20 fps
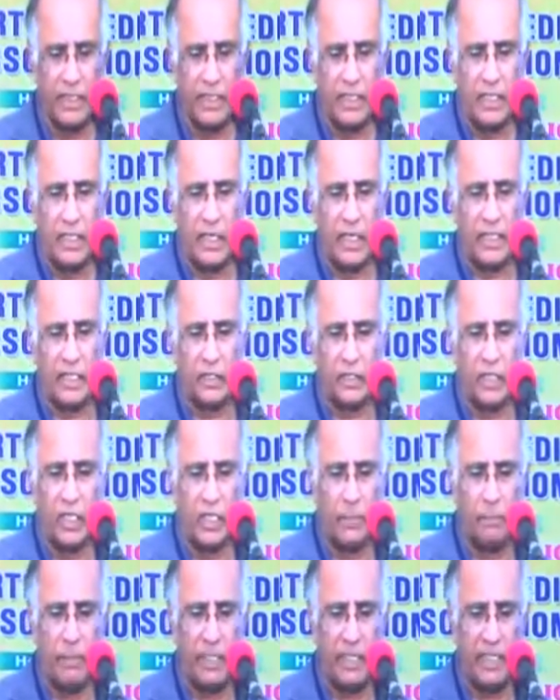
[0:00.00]
And the
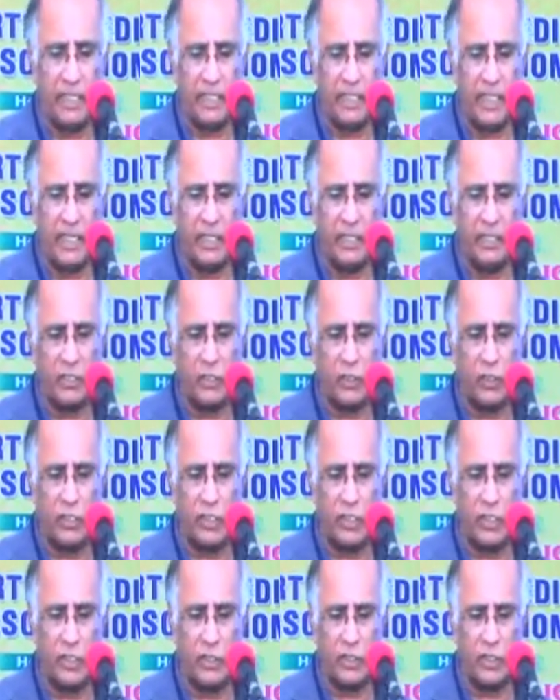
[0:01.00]
third pin is then
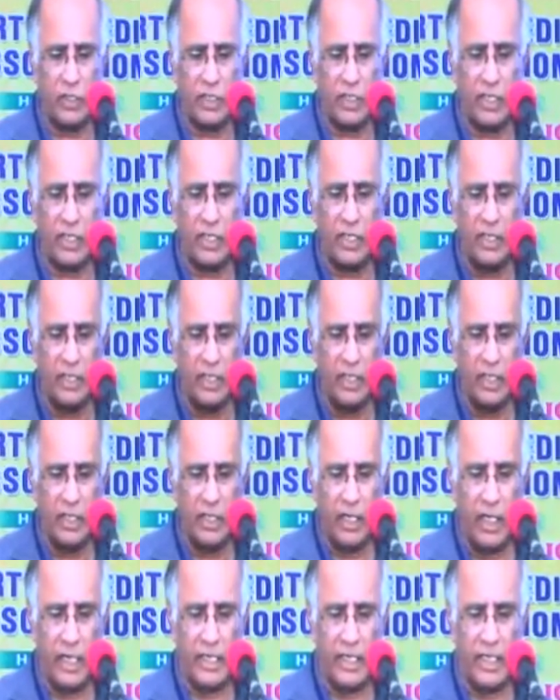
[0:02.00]
inserted,
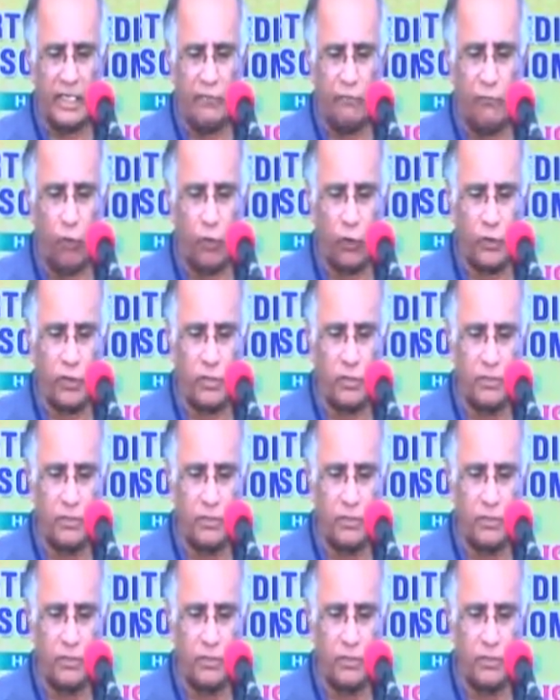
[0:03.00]
and then the fourth